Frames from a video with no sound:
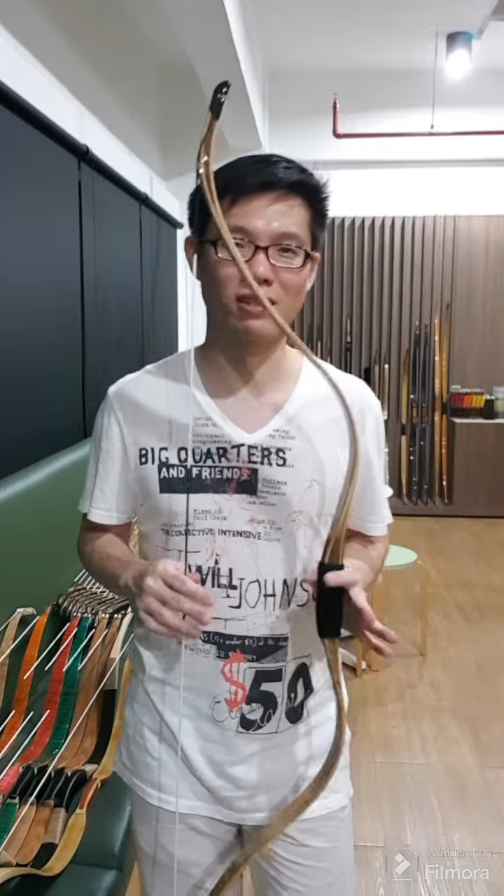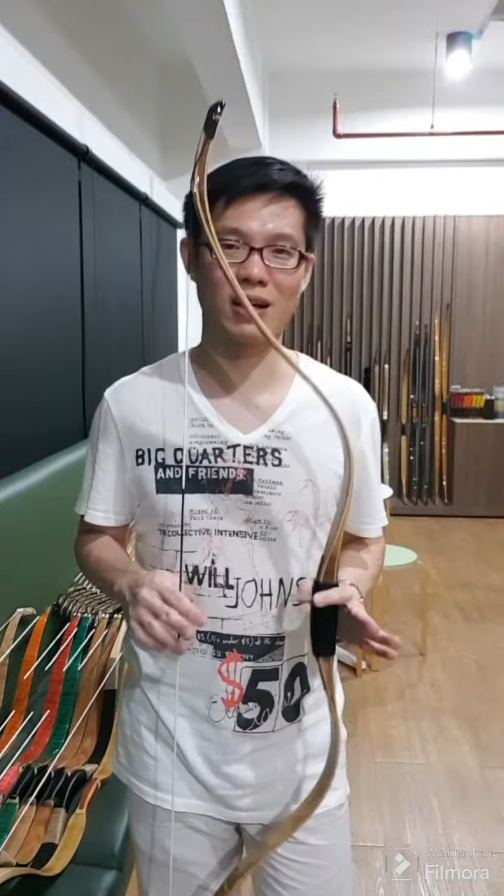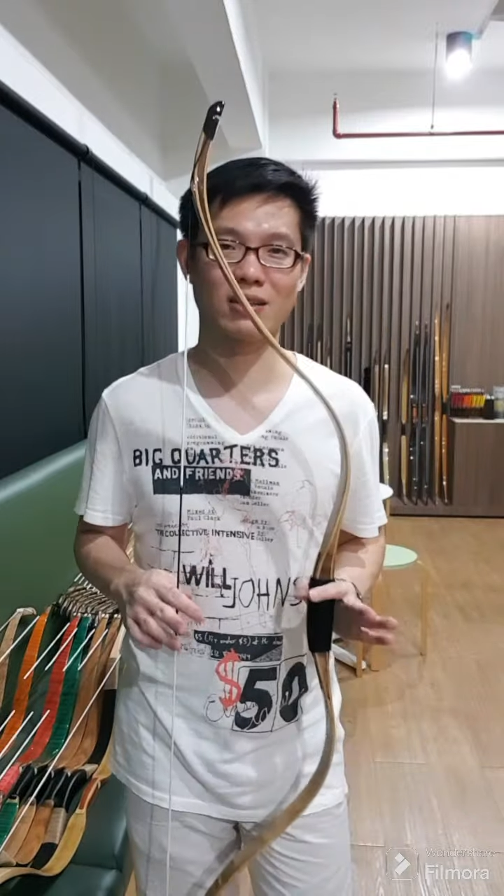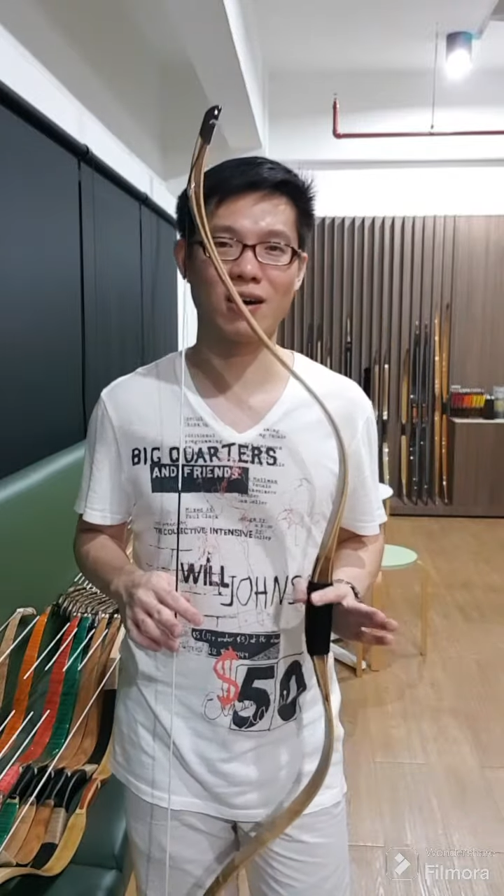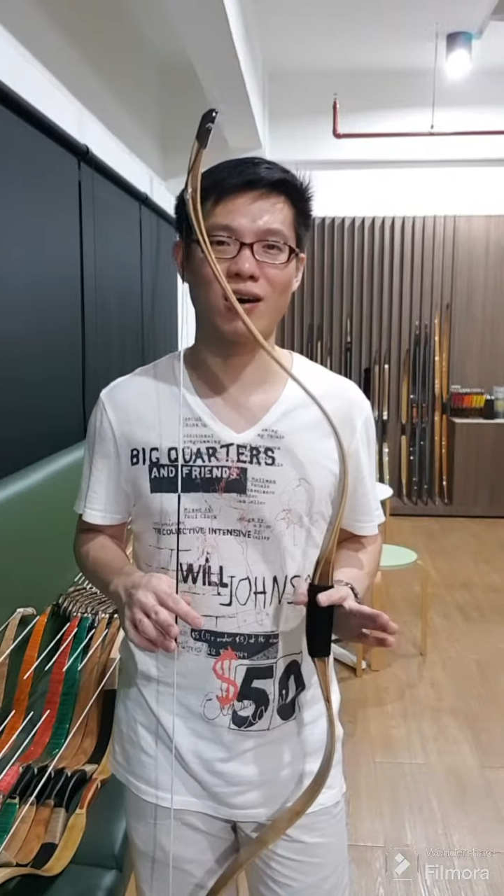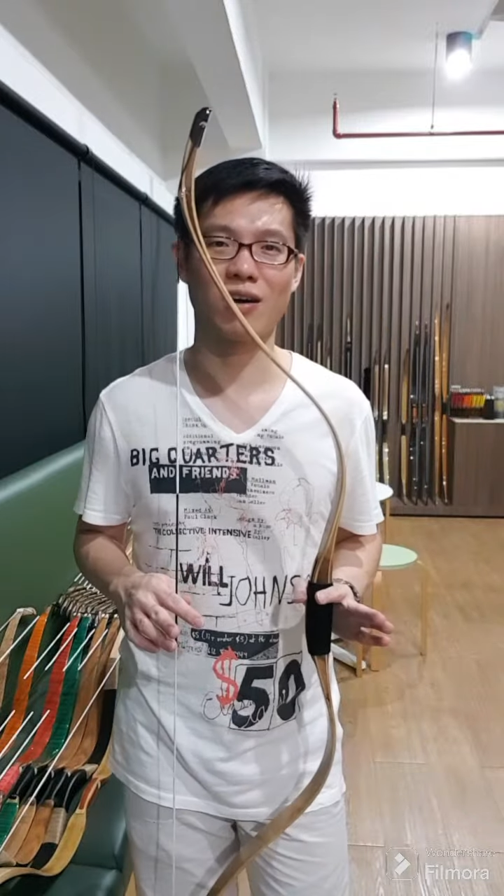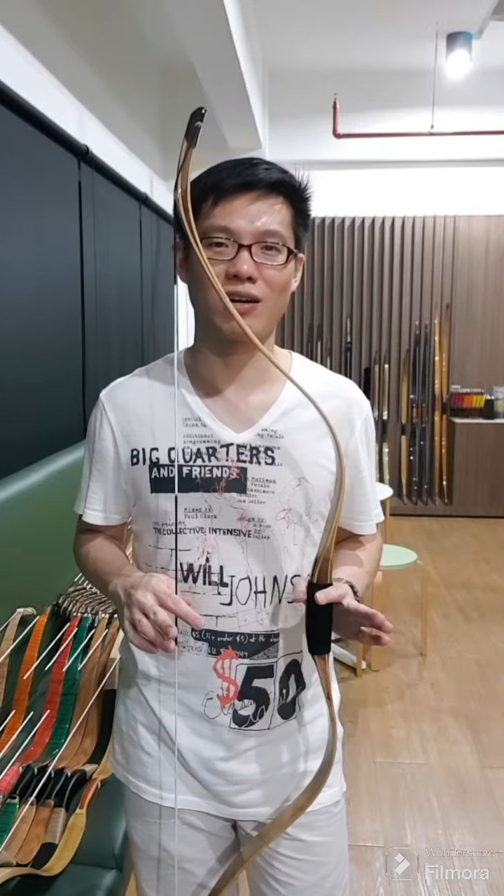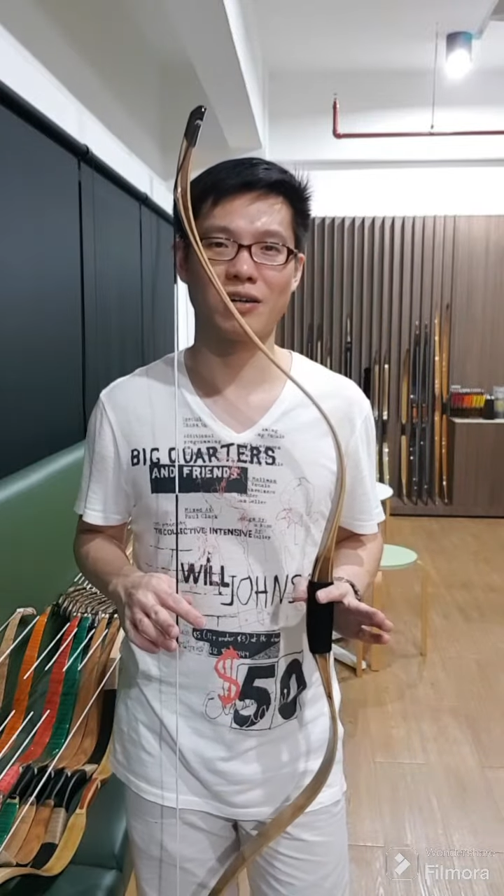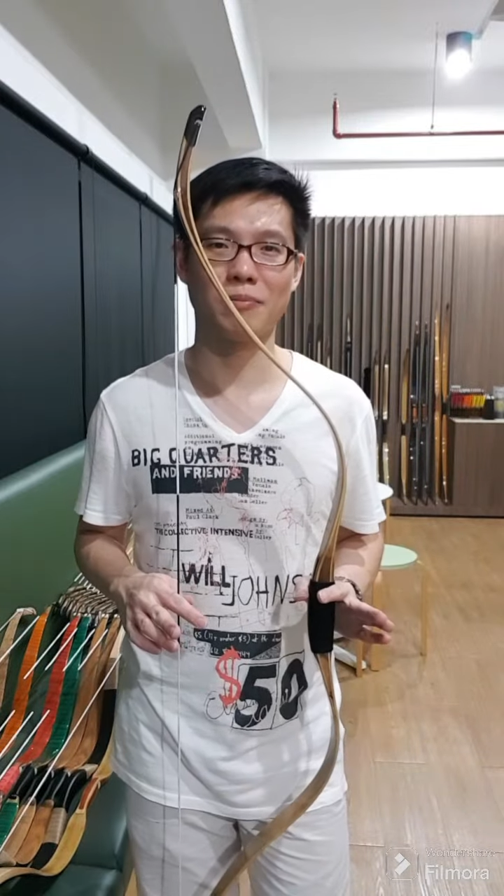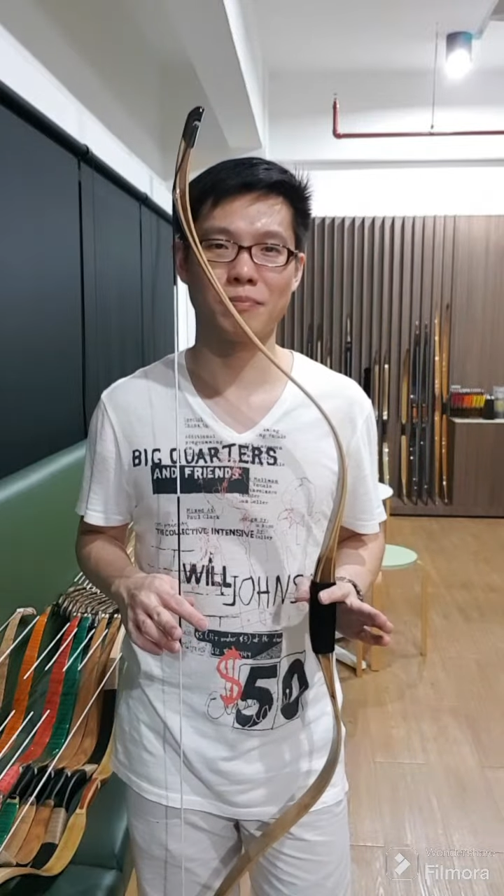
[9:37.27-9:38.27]

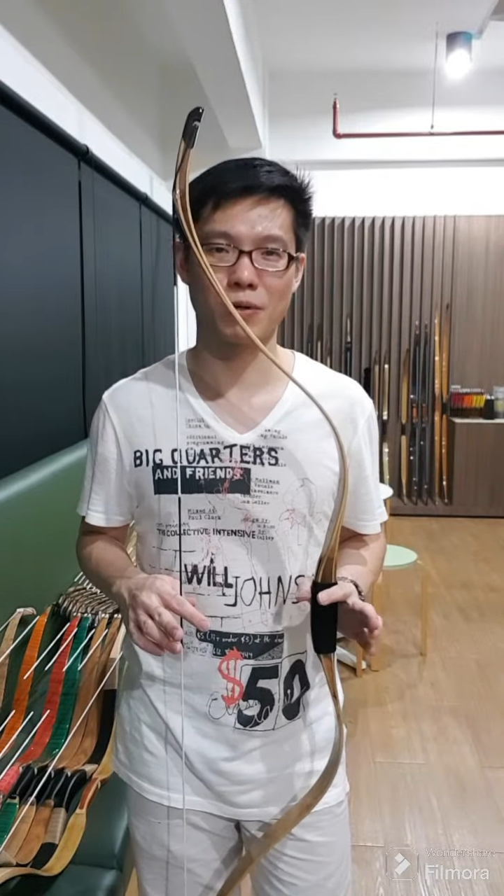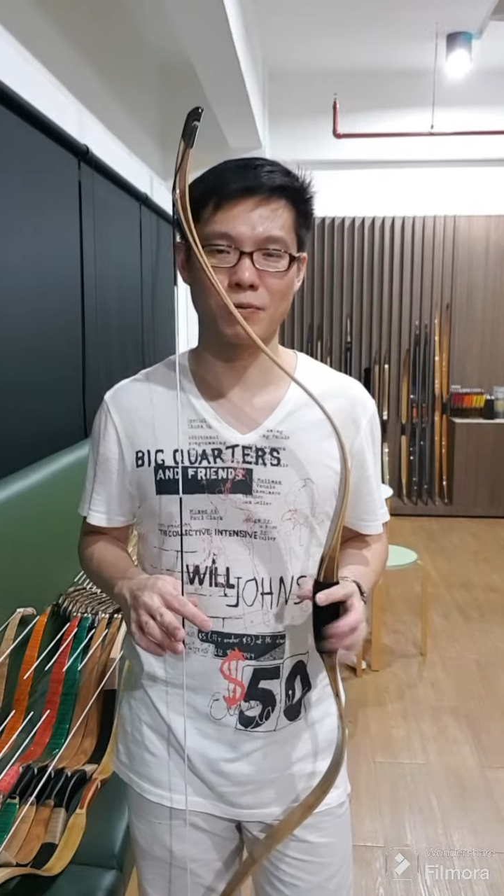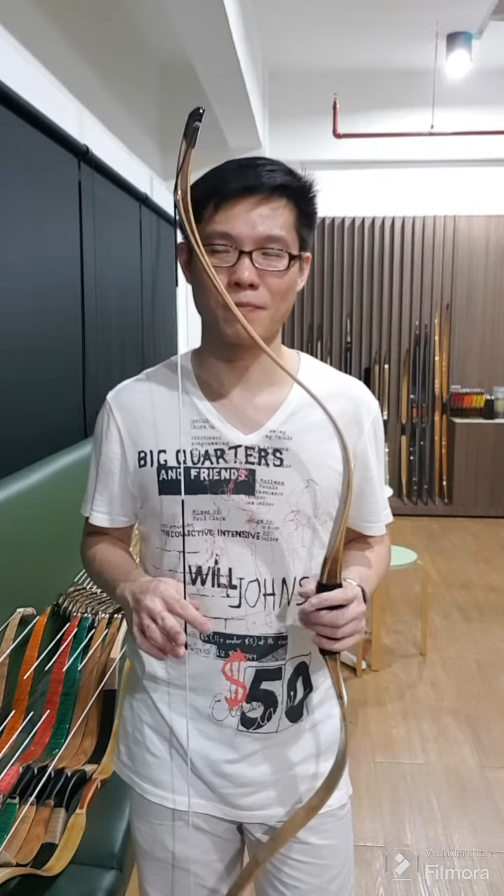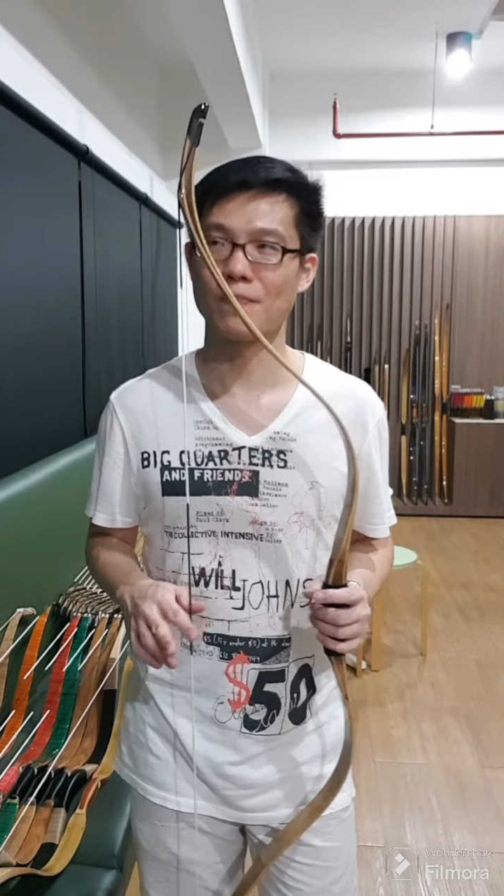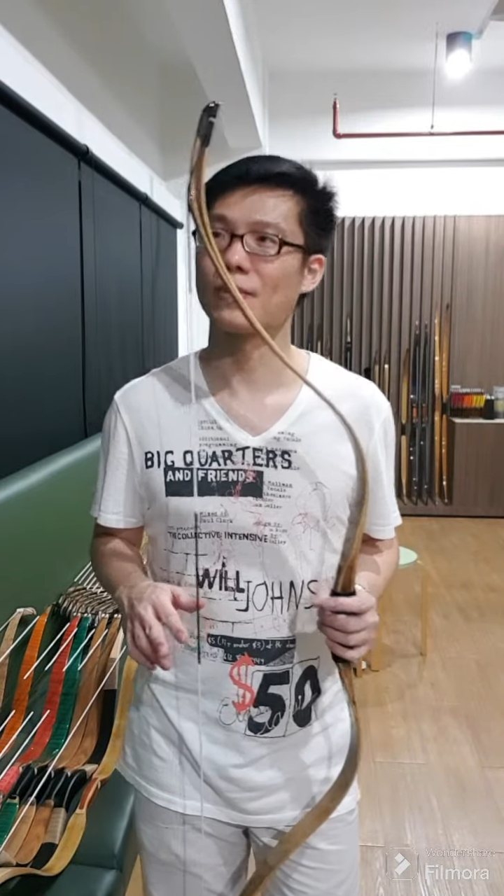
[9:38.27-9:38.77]
Tatar bowl.